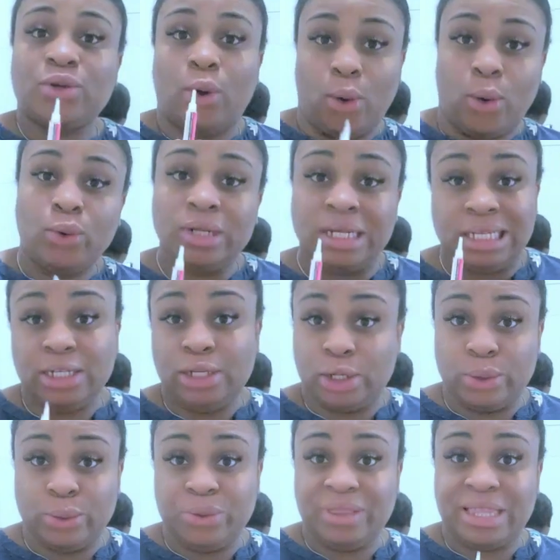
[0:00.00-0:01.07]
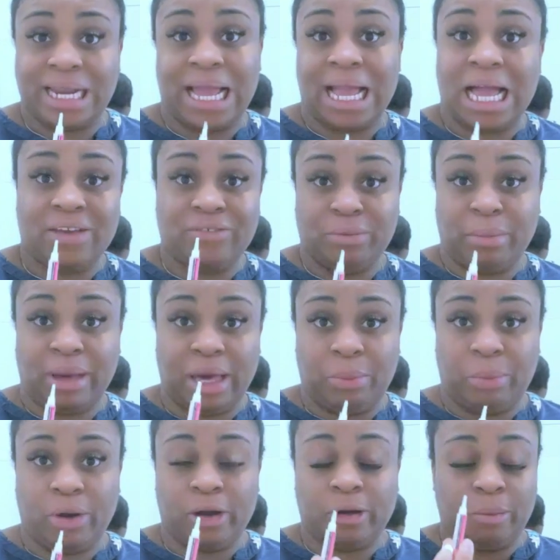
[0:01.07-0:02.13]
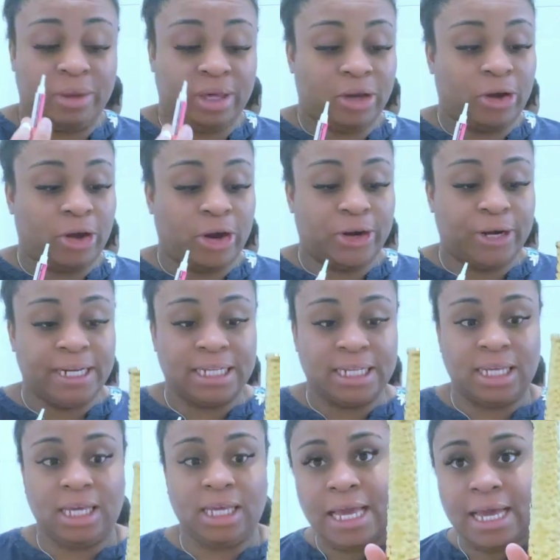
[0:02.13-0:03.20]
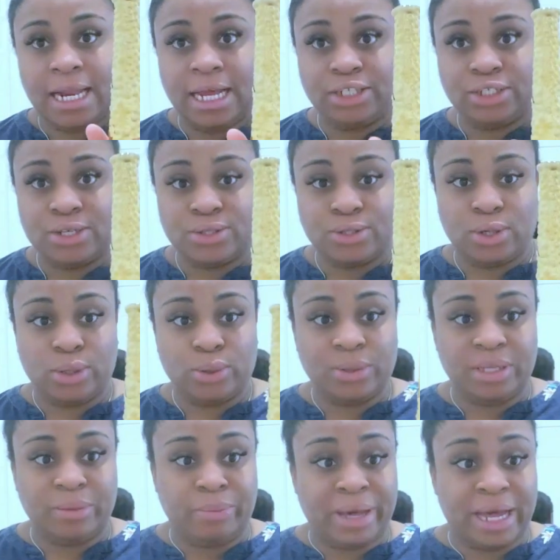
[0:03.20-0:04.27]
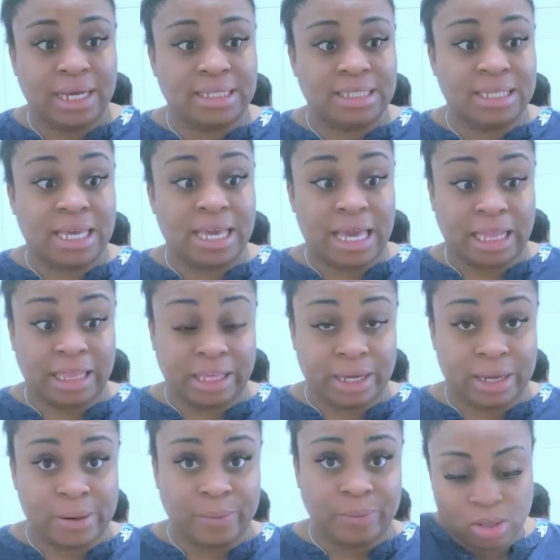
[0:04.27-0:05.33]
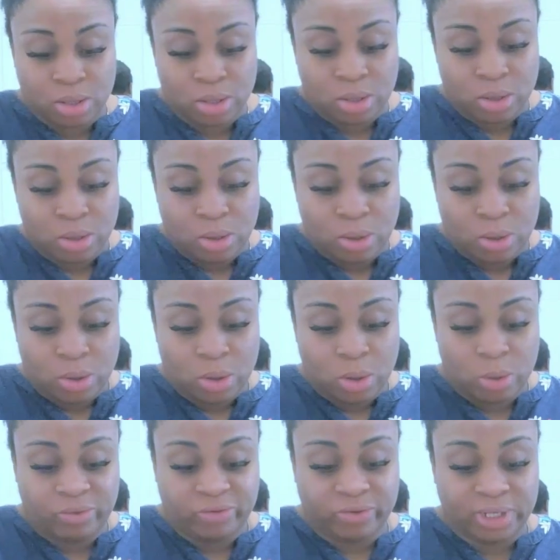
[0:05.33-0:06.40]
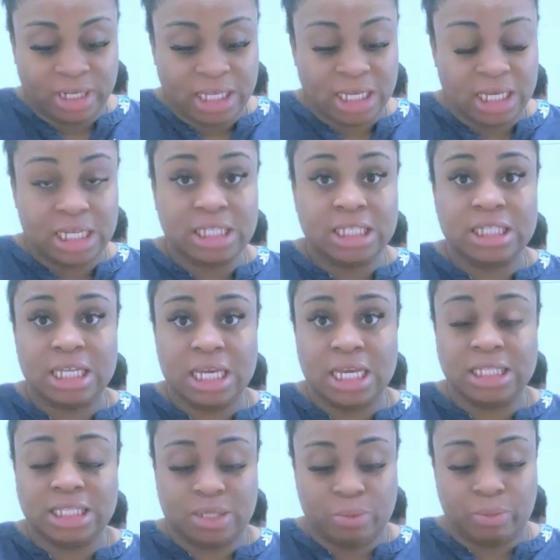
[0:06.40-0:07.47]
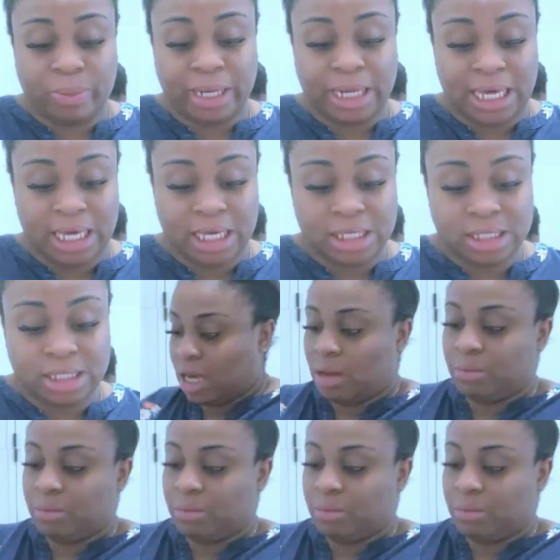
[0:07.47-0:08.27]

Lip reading: the only glue that I have in my apartment currently, and I just glued it back together. Hopefully it stays in place.